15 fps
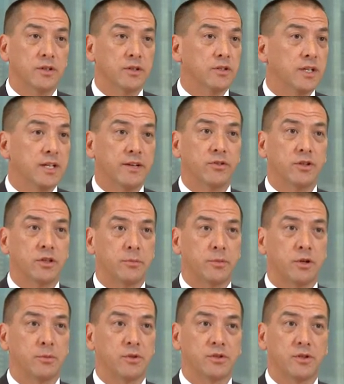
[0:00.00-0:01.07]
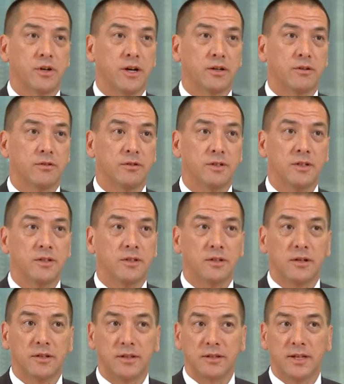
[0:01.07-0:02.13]
And de-levering at the bottom of the cycle,
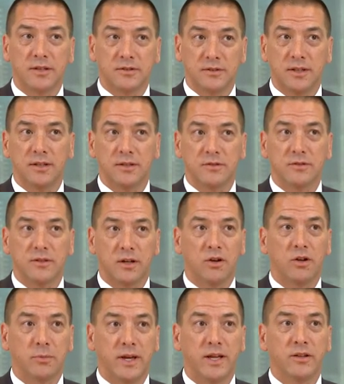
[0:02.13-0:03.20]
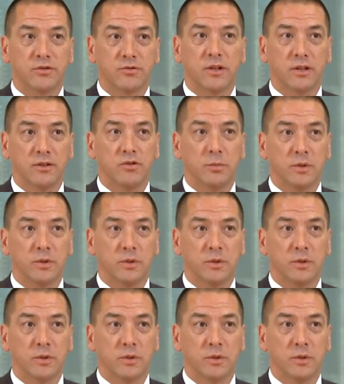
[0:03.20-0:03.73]
I think that says a lot about the strength of your